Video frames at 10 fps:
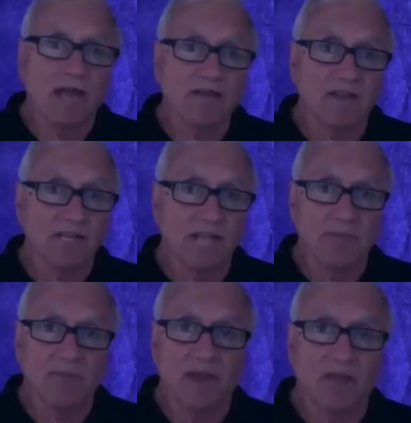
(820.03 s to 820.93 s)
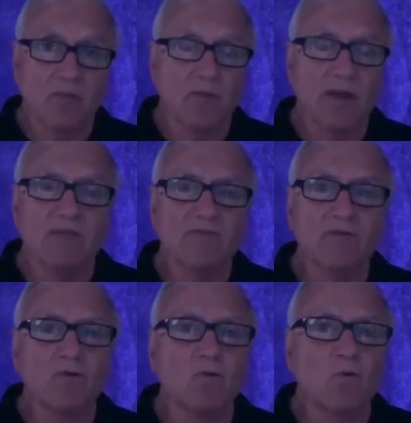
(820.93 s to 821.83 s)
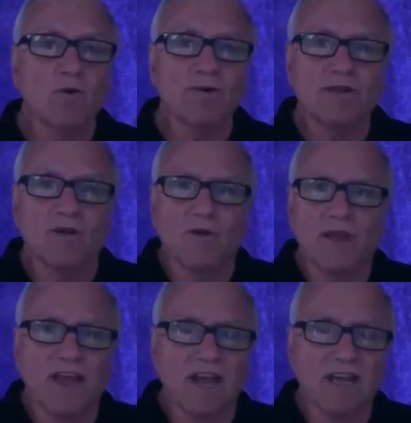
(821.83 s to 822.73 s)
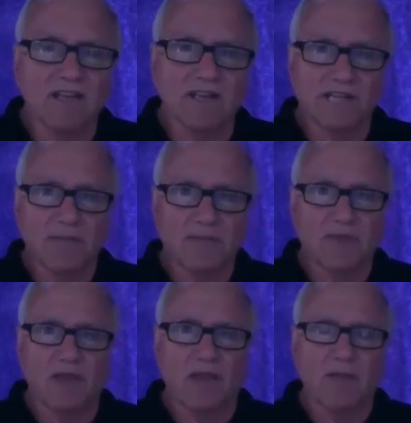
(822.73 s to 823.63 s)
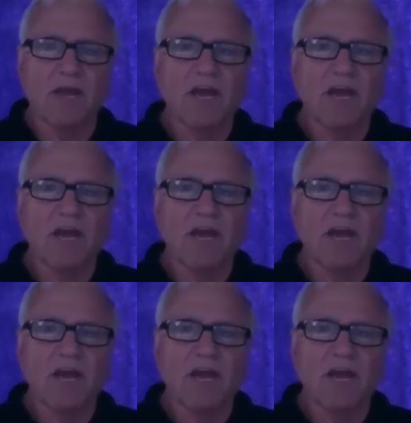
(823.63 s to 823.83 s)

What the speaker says: at the same time, we would have two wars going on at the same time.